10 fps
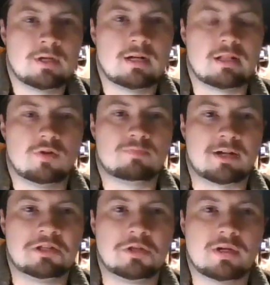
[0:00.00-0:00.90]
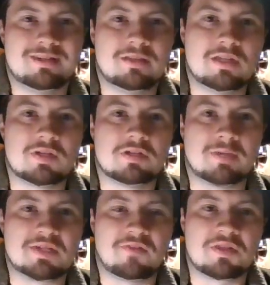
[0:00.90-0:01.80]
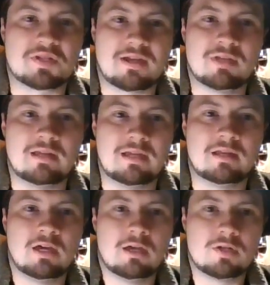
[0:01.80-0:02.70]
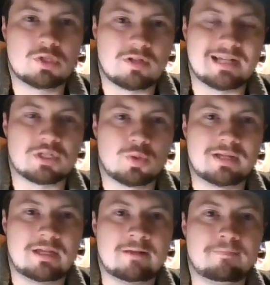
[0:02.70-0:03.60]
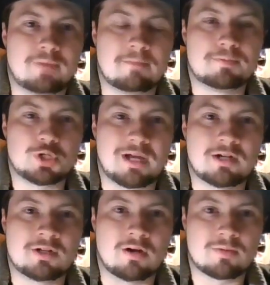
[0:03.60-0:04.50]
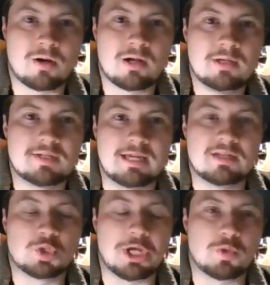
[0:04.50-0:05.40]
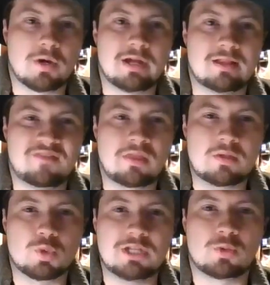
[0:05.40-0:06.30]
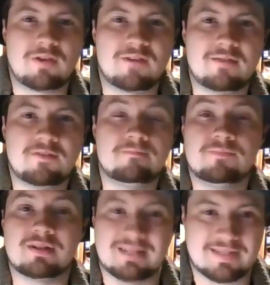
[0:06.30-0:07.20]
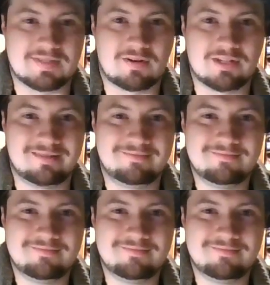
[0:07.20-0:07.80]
Hello, I'm Brendan Doyle, and this is my seventh assignment in Class 218 Pump Shotgun Armorer. Today is January 11th, 2025. Let's get started.